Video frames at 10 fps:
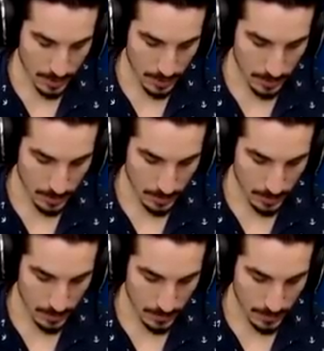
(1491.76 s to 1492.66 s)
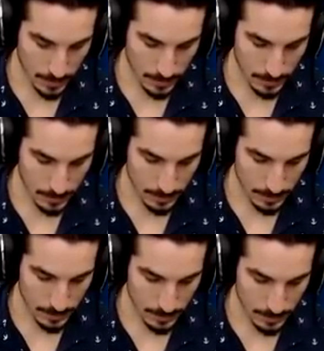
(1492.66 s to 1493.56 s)

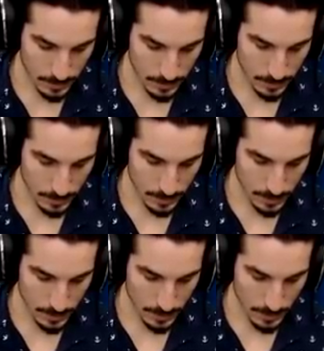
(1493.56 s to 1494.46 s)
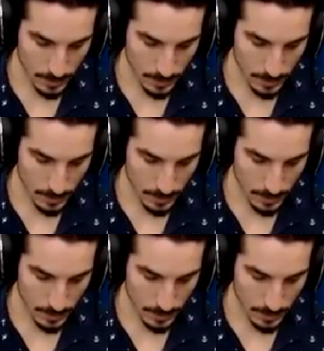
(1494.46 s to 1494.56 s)
No one is speaking in this clip.